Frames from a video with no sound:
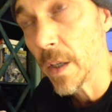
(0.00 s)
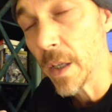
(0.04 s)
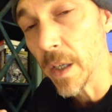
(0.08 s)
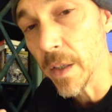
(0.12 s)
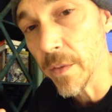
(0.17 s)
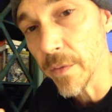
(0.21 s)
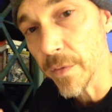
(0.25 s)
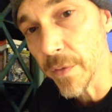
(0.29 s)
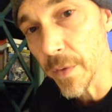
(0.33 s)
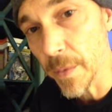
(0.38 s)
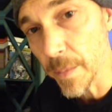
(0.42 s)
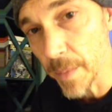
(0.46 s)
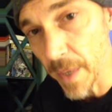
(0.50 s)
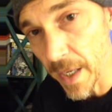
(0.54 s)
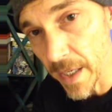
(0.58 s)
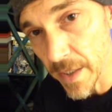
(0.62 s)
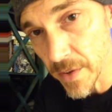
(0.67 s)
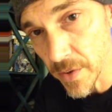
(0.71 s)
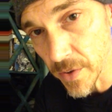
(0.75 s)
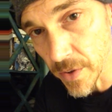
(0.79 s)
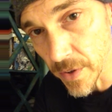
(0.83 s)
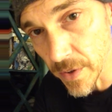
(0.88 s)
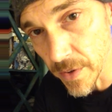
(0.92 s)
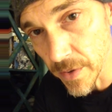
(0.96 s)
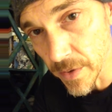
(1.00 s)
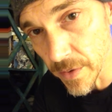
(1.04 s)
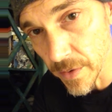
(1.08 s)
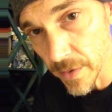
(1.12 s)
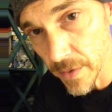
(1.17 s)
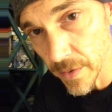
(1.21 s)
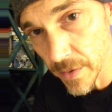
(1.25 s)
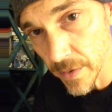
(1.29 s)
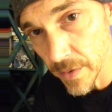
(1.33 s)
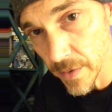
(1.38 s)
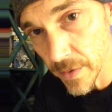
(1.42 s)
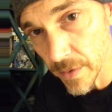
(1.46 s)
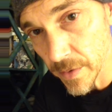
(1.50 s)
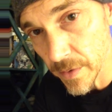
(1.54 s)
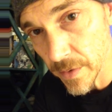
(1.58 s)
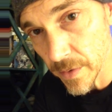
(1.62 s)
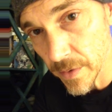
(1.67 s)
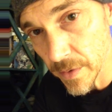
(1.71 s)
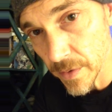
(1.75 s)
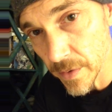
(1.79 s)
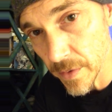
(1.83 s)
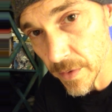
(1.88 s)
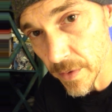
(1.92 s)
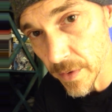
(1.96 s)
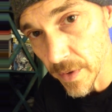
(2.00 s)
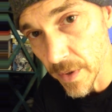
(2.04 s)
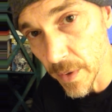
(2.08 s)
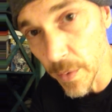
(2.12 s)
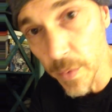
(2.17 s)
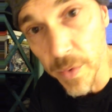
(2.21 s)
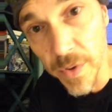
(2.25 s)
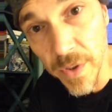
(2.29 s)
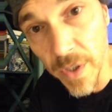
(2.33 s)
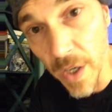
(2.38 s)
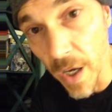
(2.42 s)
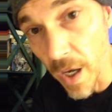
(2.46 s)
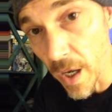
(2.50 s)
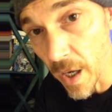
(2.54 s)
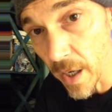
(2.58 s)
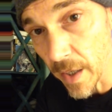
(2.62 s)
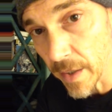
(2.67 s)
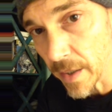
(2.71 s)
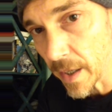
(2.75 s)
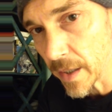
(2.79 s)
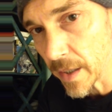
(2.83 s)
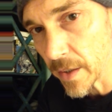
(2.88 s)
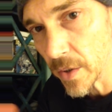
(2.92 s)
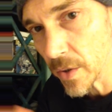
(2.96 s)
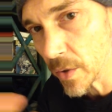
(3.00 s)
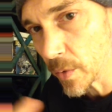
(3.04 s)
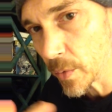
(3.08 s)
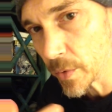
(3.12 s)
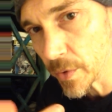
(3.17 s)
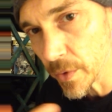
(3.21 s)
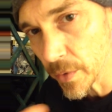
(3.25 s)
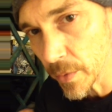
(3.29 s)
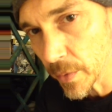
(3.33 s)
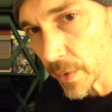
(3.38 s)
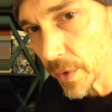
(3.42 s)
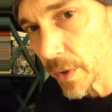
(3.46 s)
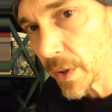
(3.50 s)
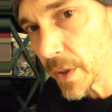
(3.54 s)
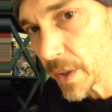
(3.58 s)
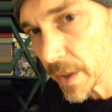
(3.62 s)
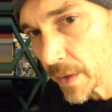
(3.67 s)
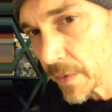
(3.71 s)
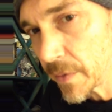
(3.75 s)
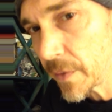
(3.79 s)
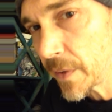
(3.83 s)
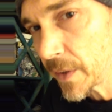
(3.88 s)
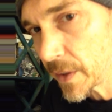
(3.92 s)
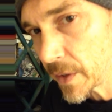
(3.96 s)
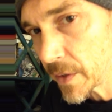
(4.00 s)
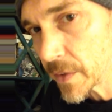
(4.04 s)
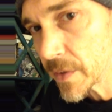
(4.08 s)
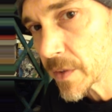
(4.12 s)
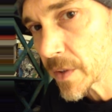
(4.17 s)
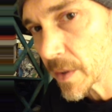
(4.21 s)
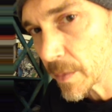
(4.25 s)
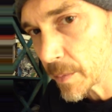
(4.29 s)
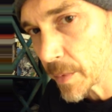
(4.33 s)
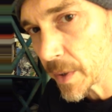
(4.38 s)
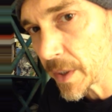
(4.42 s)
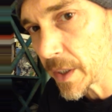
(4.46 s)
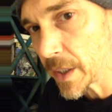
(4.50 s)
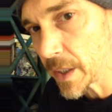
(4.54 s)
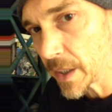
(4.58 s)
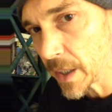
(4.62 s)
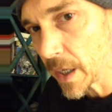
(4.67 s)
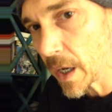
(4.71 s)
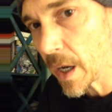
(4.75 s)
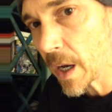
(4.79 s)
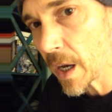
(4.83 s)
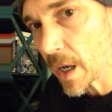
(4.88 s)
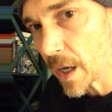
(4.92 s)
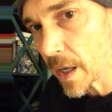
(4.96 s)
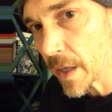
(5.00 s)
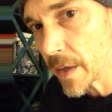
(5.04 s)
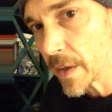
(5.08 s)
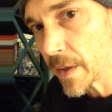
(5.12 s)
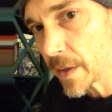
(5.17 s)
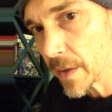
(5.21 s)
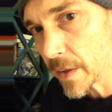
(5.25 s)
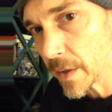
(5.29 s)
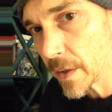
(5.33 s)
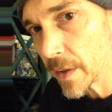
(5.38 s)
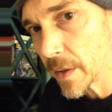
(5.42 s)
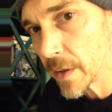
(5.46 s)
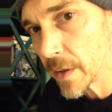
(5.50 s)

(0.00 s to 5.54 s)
information. It was gone. I, you know, when you really feel somebody gone,